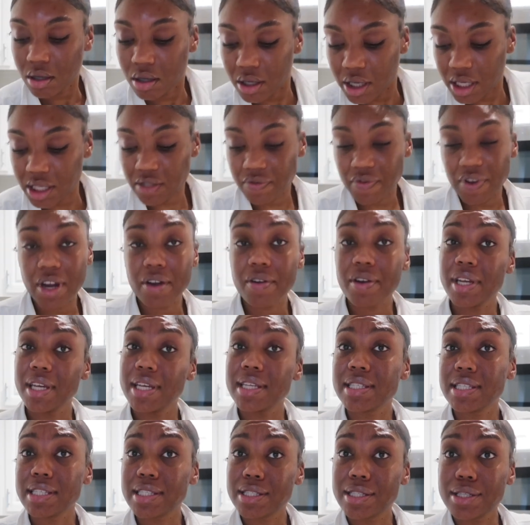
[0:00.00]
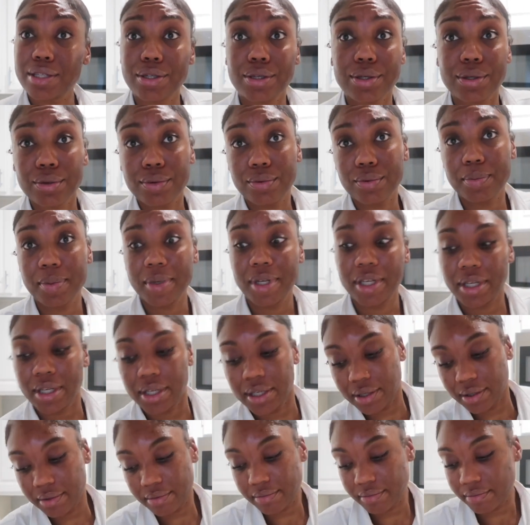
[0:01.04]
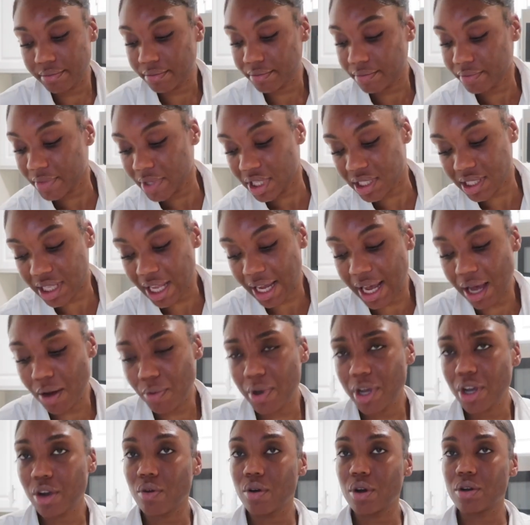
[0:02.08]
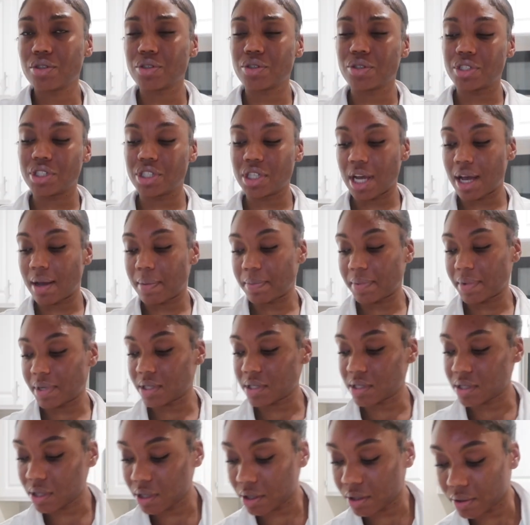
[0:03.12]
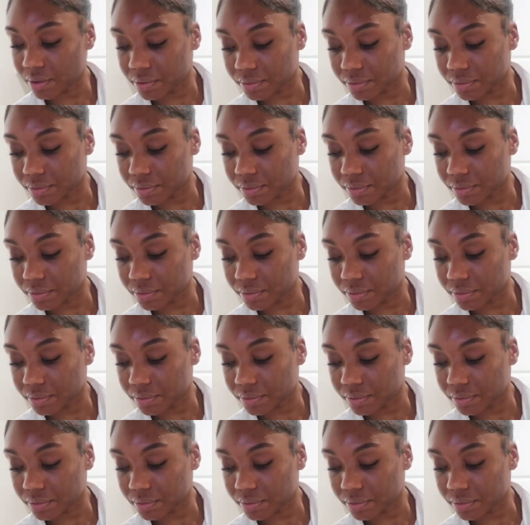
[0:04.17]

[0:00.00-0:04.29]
It's very easy to do, but it's like I went grocery shopping, so